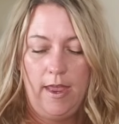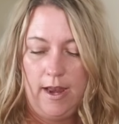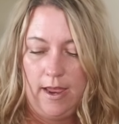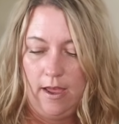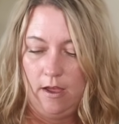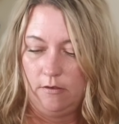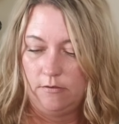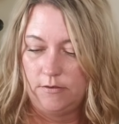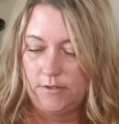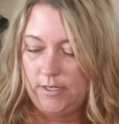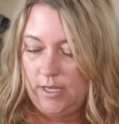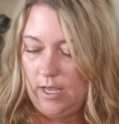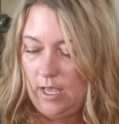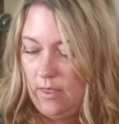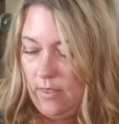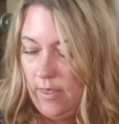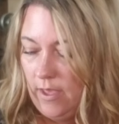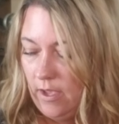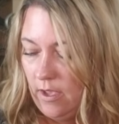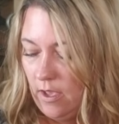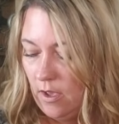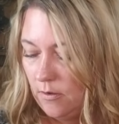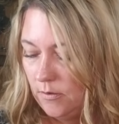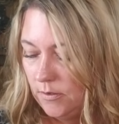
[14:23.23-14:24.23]
out, see how
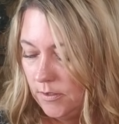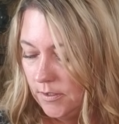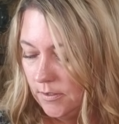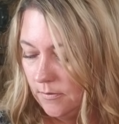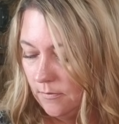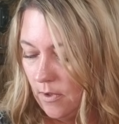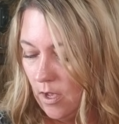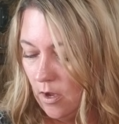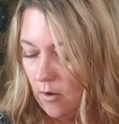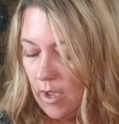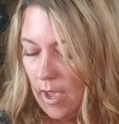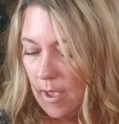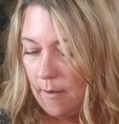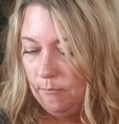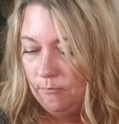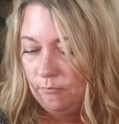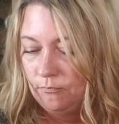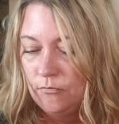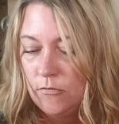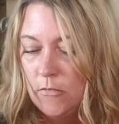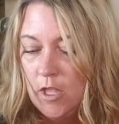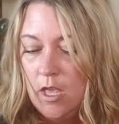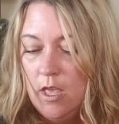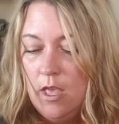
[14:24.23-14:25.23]
that goes. Okay,
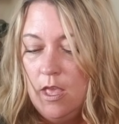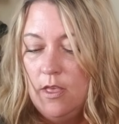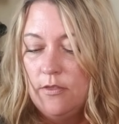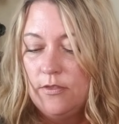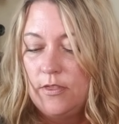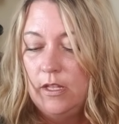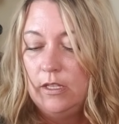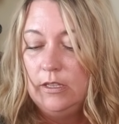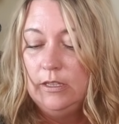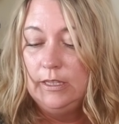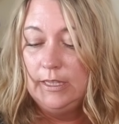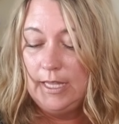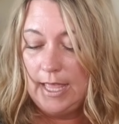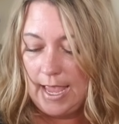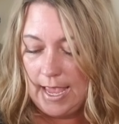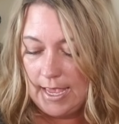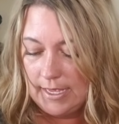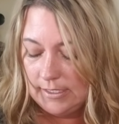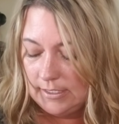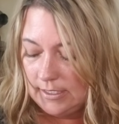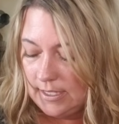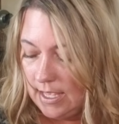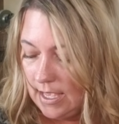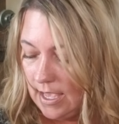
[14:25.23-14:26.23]
the
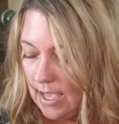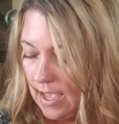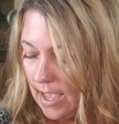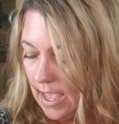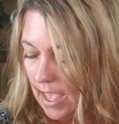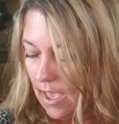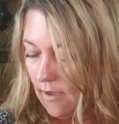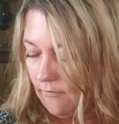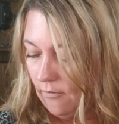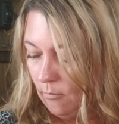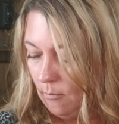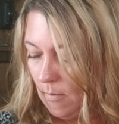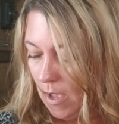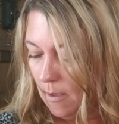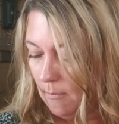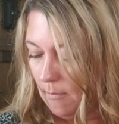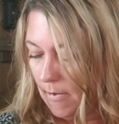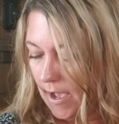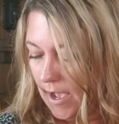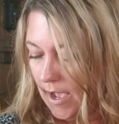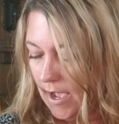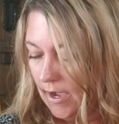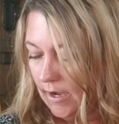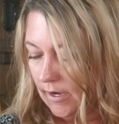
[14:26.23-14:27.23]
last thing I have in my
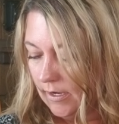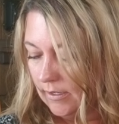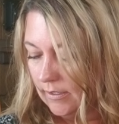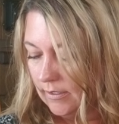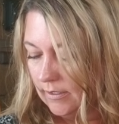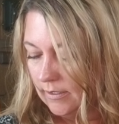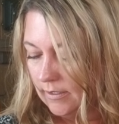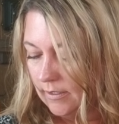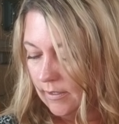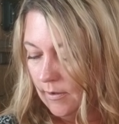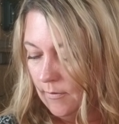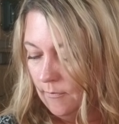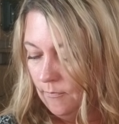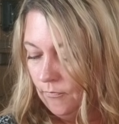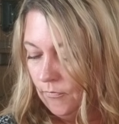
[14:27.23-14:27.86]
box,